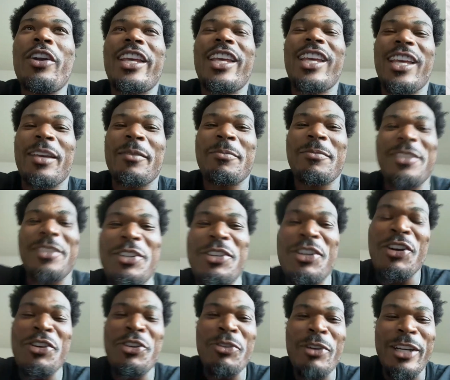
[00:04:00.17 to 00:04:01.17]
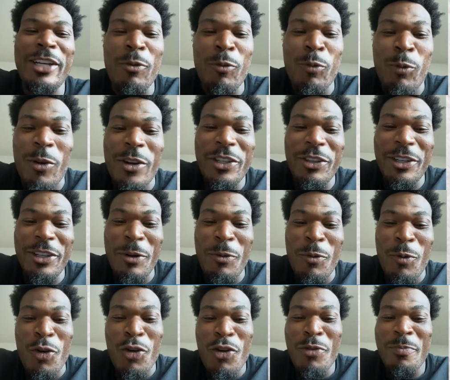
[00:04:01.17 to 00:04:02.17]
again. You know, you in the you in the
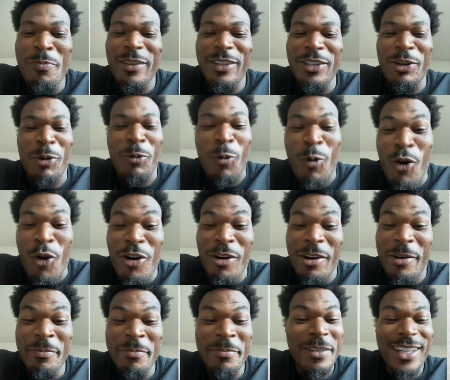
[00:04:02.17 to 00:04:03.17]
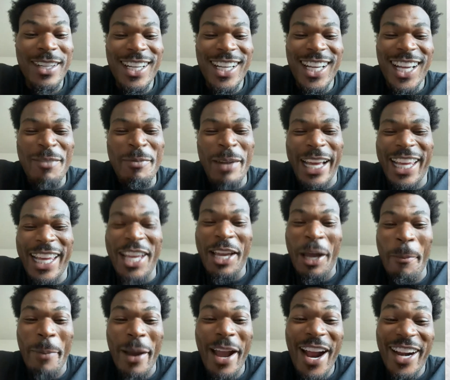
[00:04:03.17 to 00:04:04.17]
womb, you're warm. I'm like, he
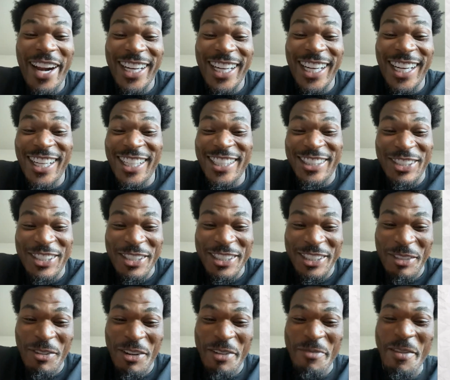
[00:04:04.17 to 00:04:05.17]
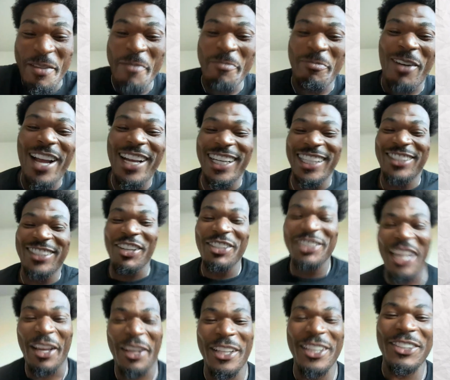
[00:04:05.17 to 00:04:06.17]
compared it literally to someone being pregnant. So it's
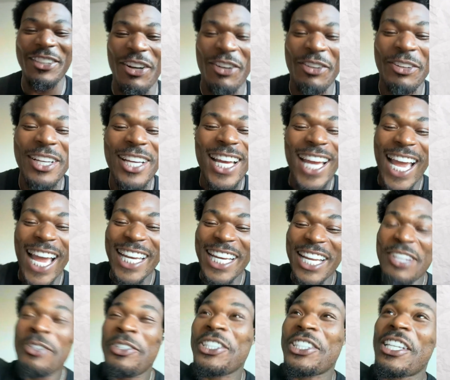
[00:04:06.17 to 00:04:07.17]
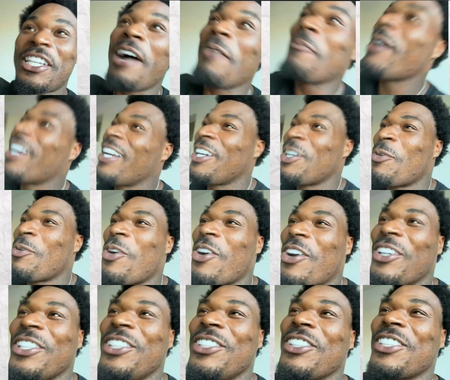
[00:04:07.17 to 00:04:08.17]
like, you know, and then you just come out in the
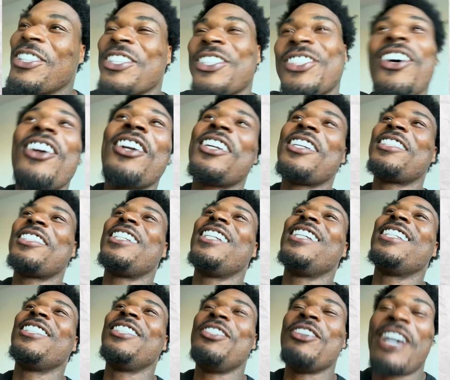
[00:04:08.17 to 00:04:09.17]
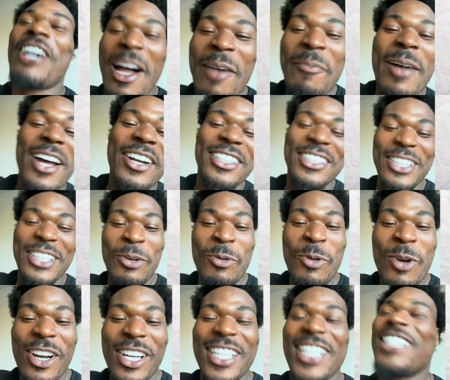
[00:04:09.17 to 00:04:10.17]
world. You know, it's the start of the season. You come out into the
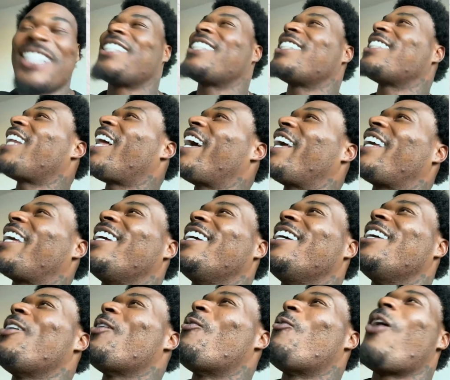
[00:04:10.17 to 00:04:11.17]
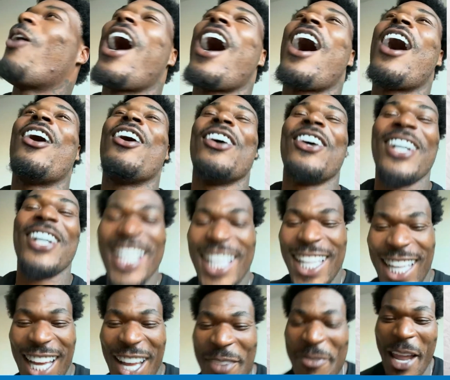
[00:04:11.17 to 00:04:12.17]
world, and it's just like, wow.
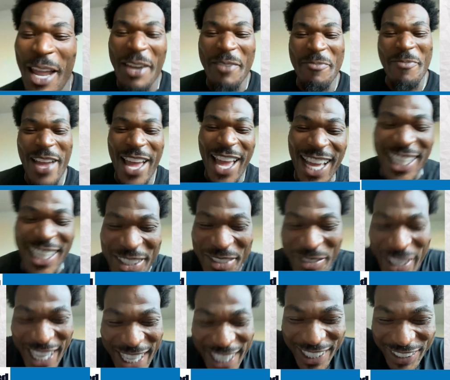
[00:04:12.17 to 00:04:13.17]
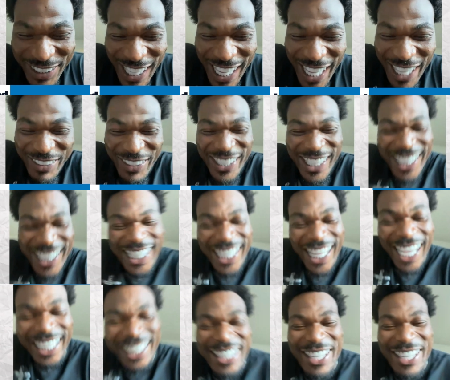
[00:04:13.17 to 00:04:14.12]
I'm like, man, this man is like really like